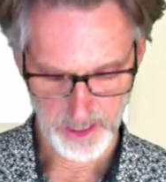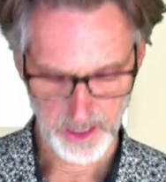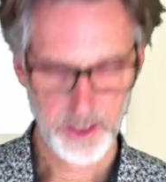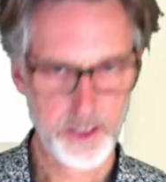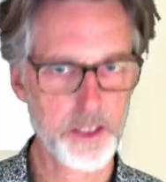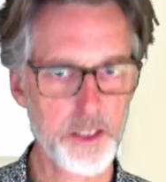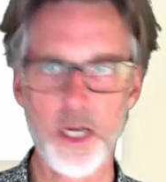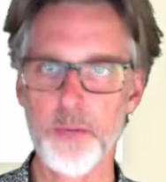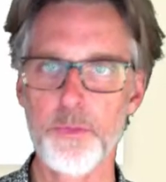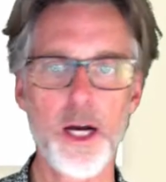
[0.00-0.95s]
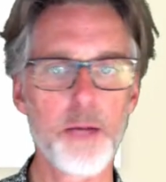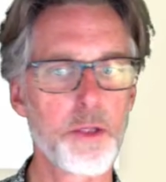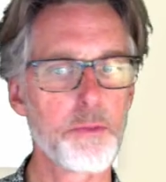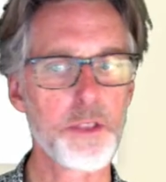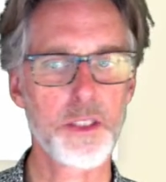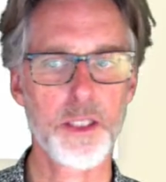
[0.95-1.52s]
This is not a problem
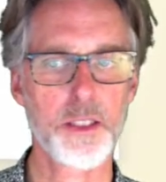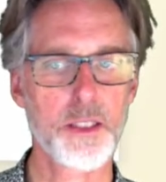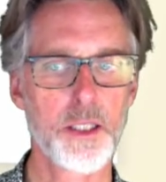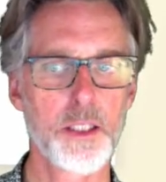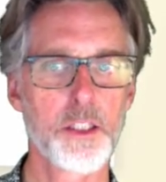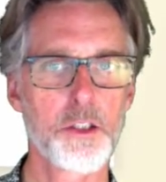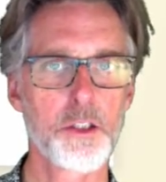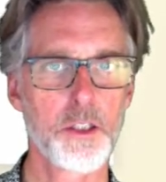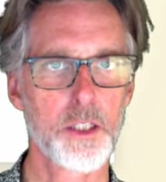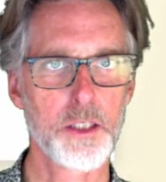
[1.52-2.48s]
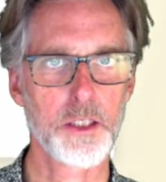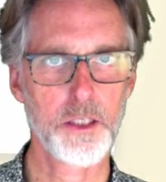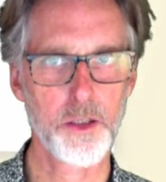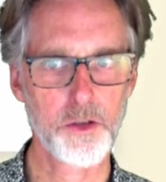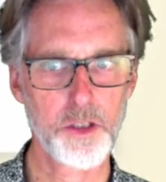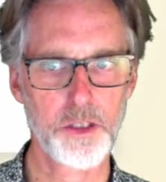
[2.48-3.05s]
since addition is
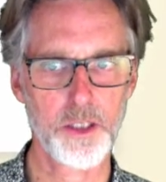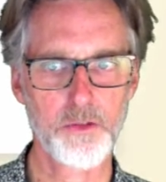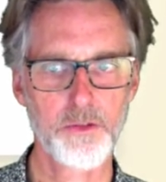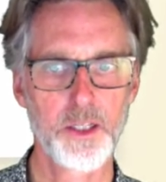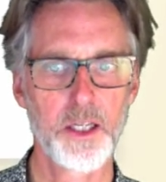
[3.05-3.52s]
associative,